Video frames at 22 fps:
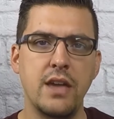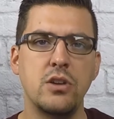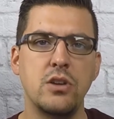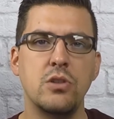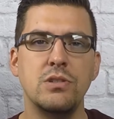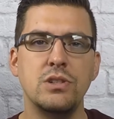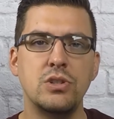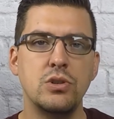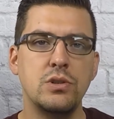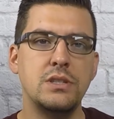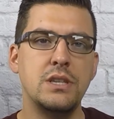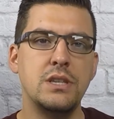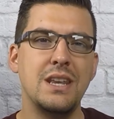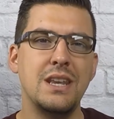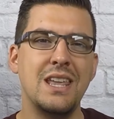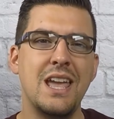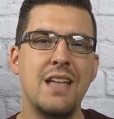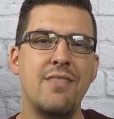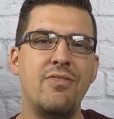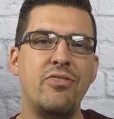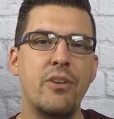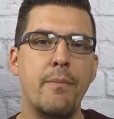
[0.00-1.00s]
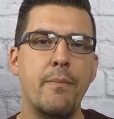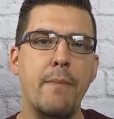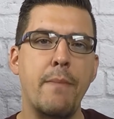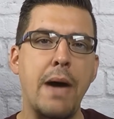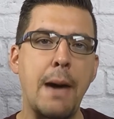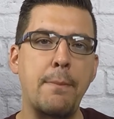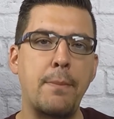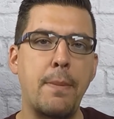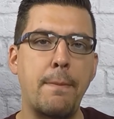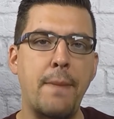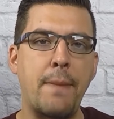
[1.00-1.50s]
You're interested in the
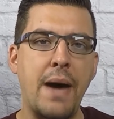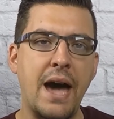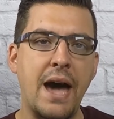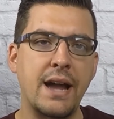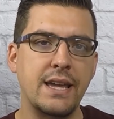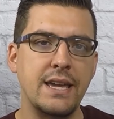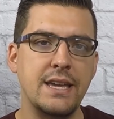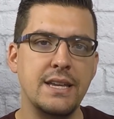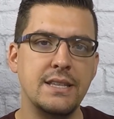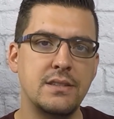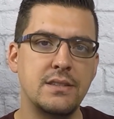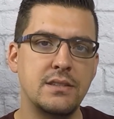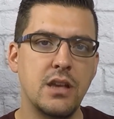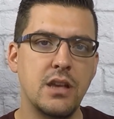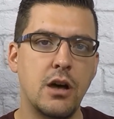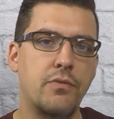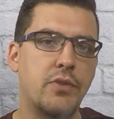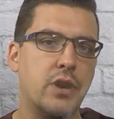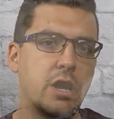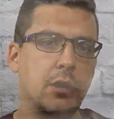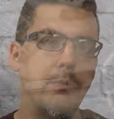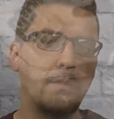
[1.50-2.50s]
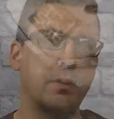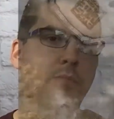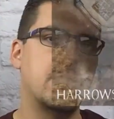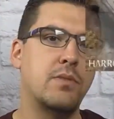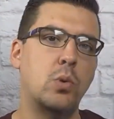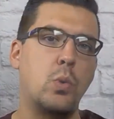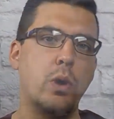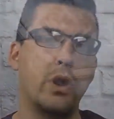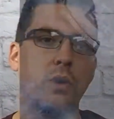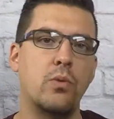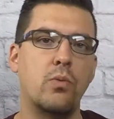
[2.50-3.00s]
map pack itself that I'm giving
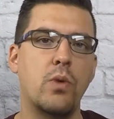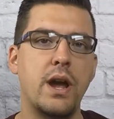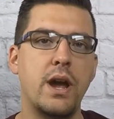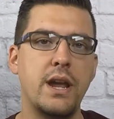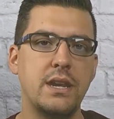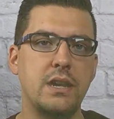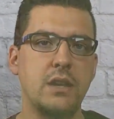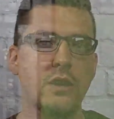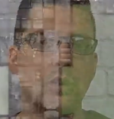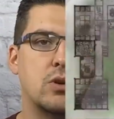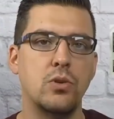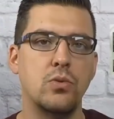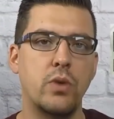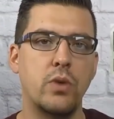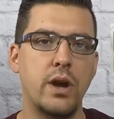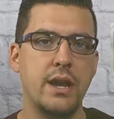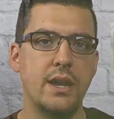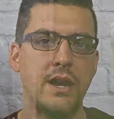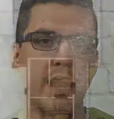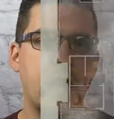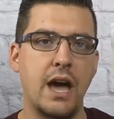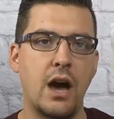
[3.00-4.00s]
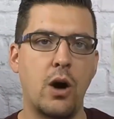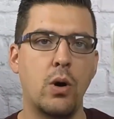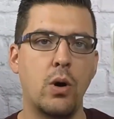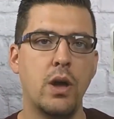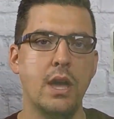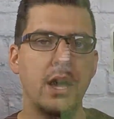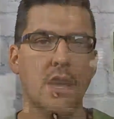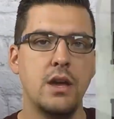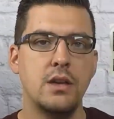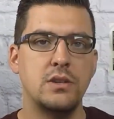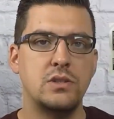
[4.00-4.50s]
away right here, right now.
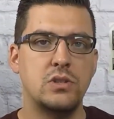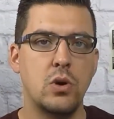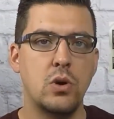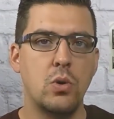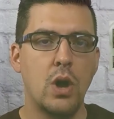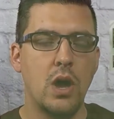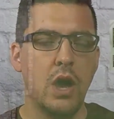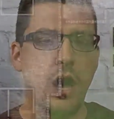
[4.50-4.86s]
So